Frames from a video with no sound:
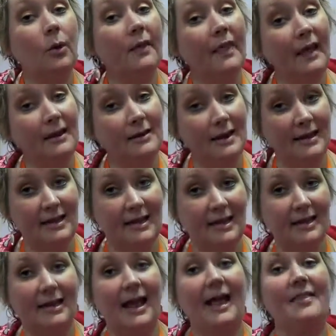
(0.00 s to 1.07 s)
what they
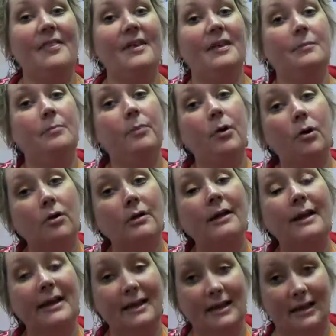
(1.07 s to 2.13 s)
need and then pull
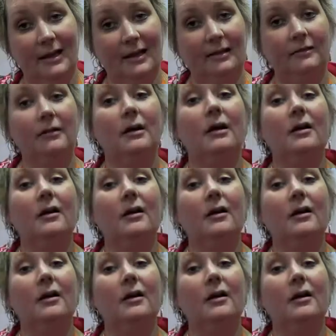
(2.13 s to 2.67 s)
it in